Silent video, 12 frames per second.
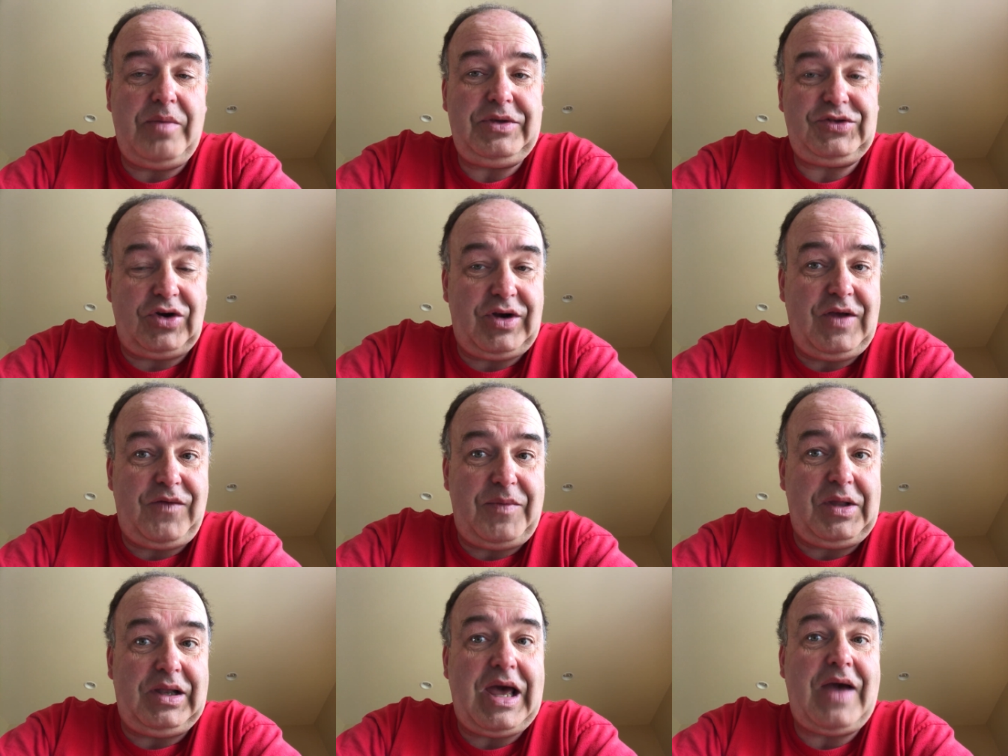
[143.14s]
starting from
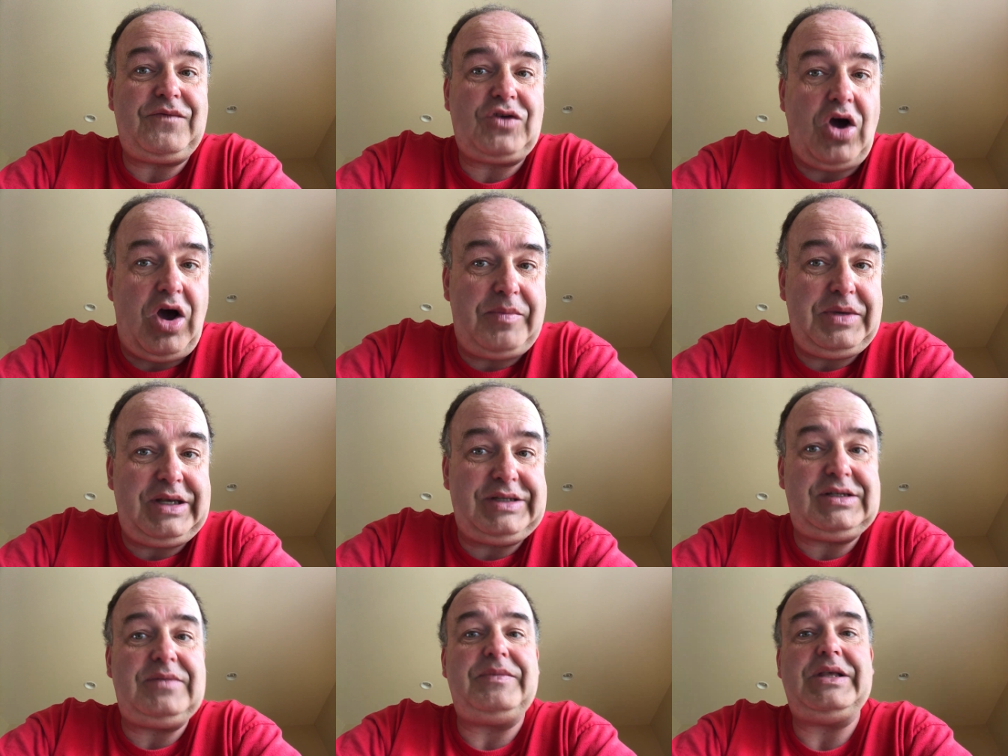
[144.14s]
the left,
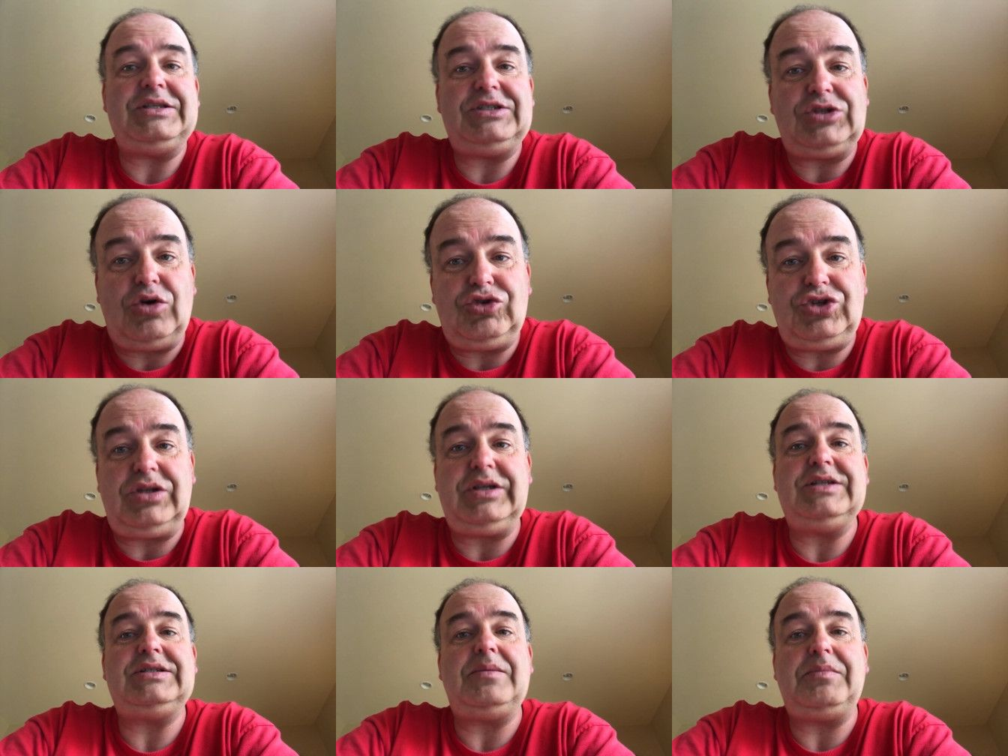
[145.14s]
communism, then
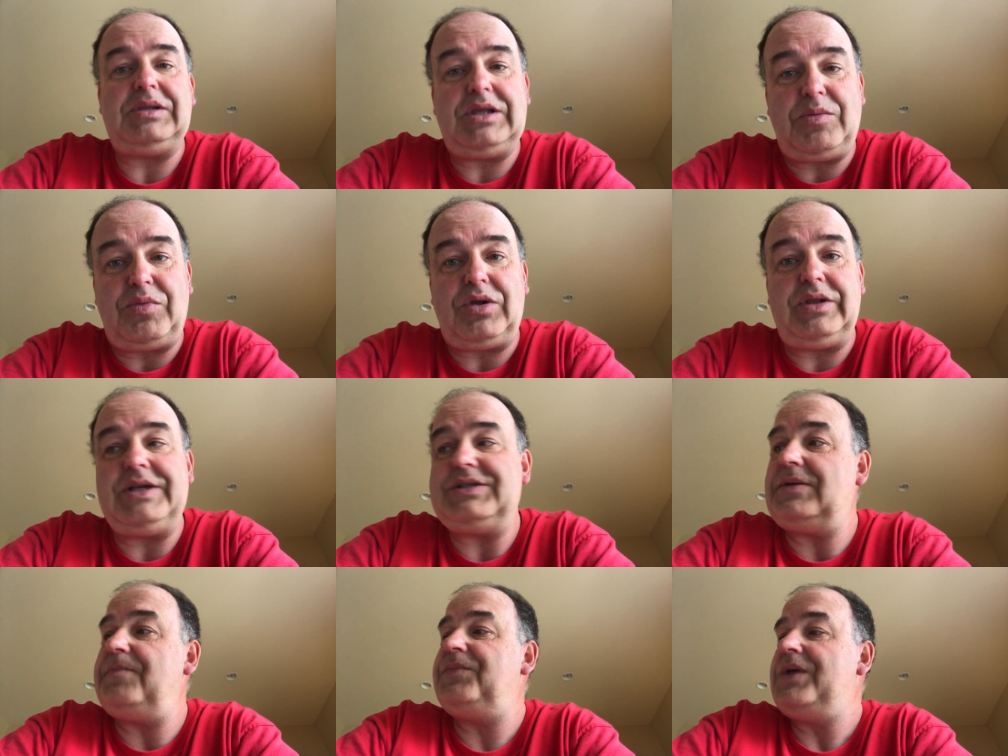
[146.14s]
socialism,
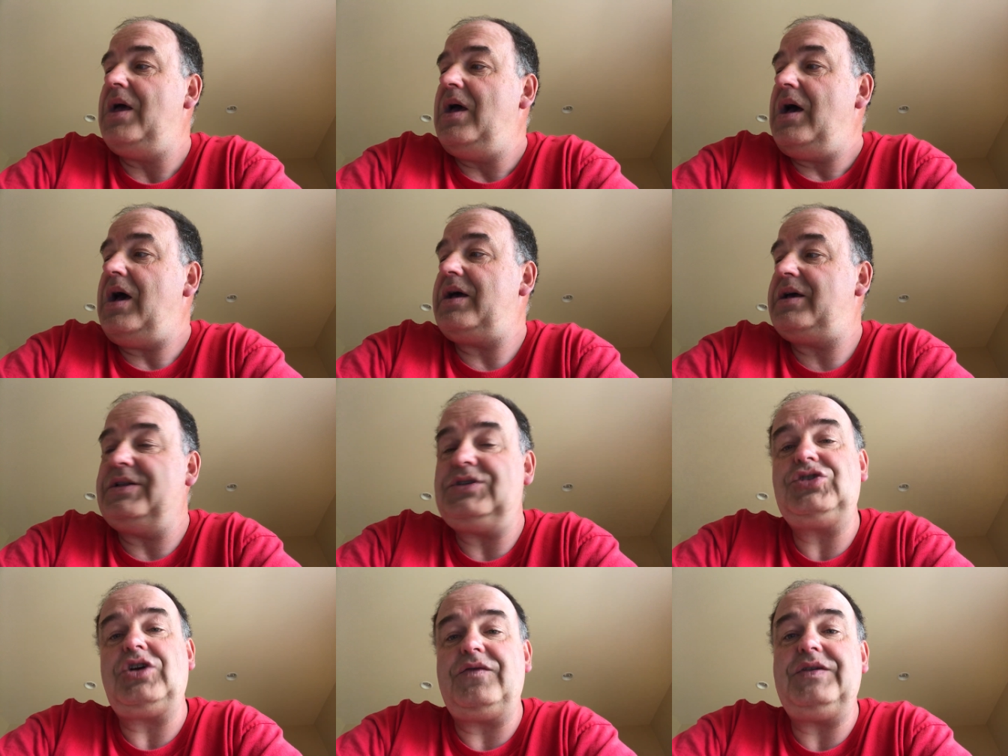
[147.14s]
liberalism, uh,
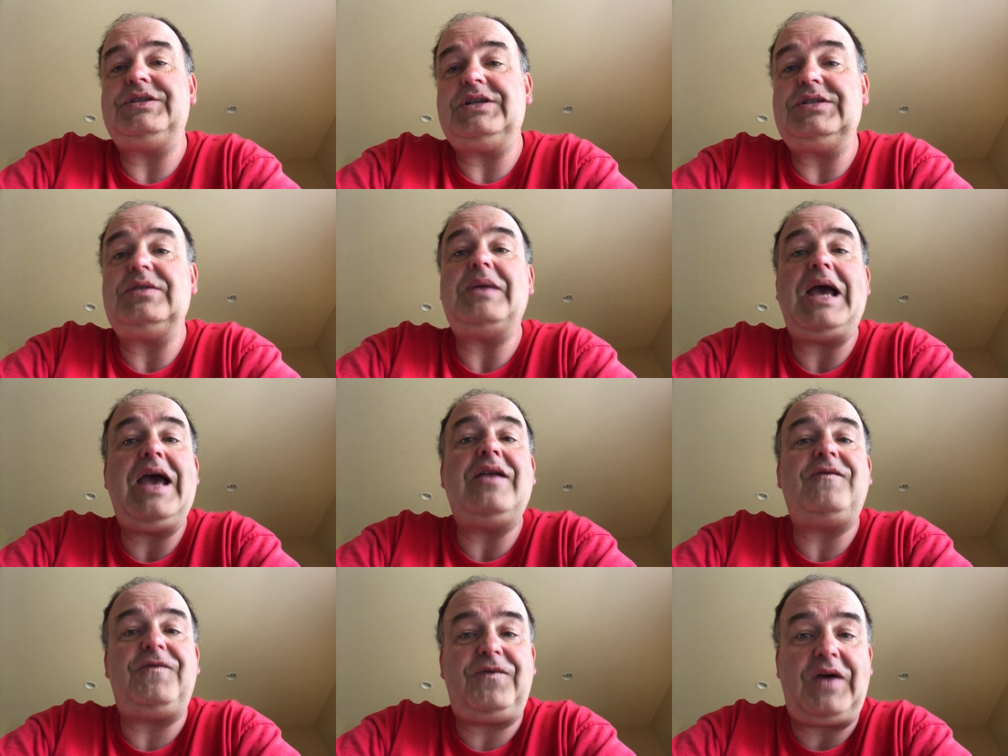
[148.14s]
conservatism,
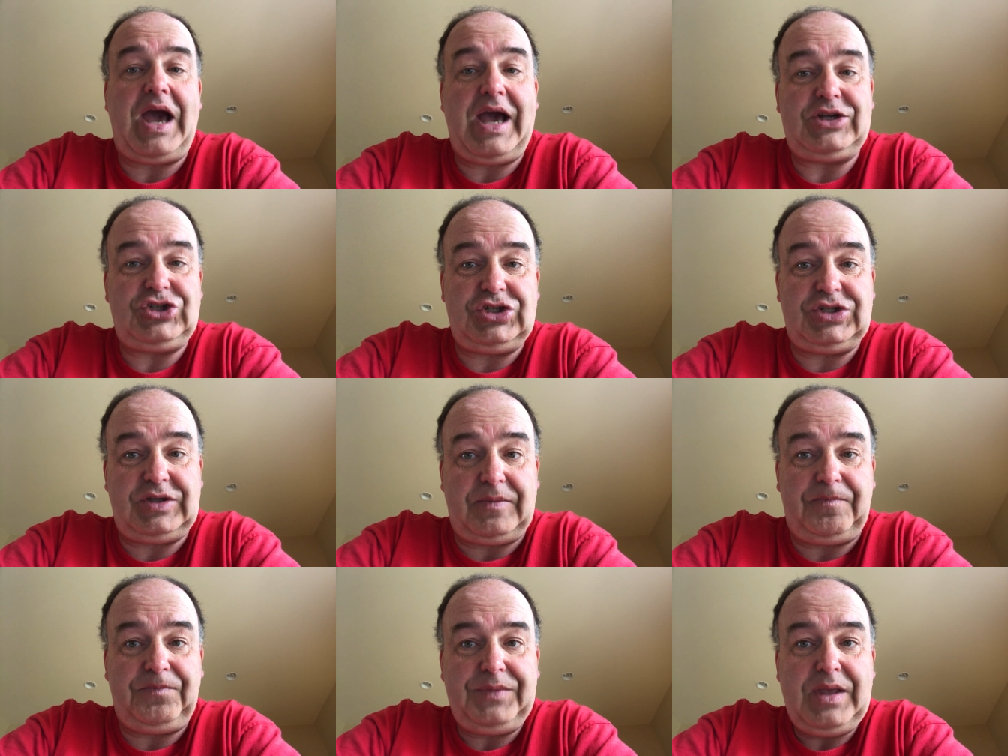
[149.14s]
and
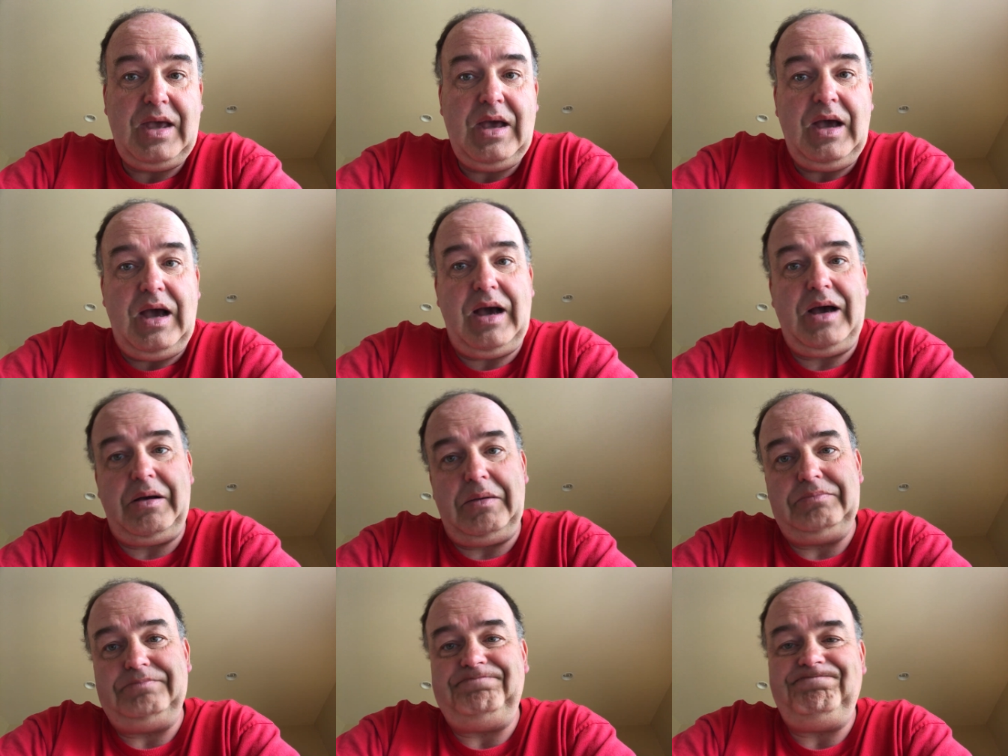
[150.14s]
fascism.
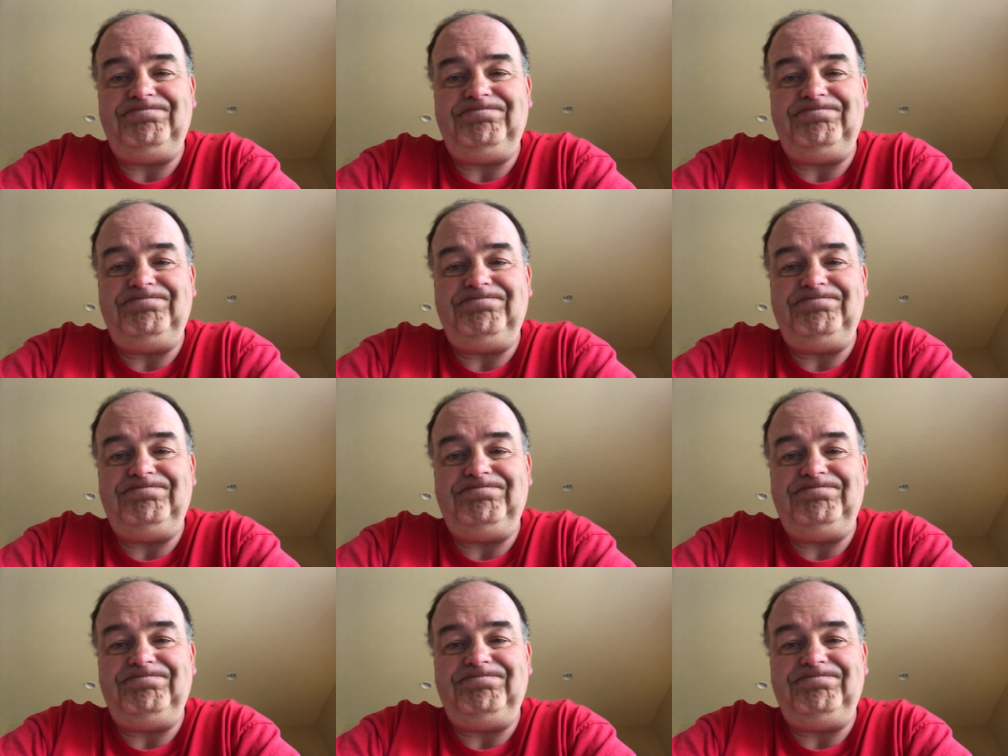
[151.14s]
Um,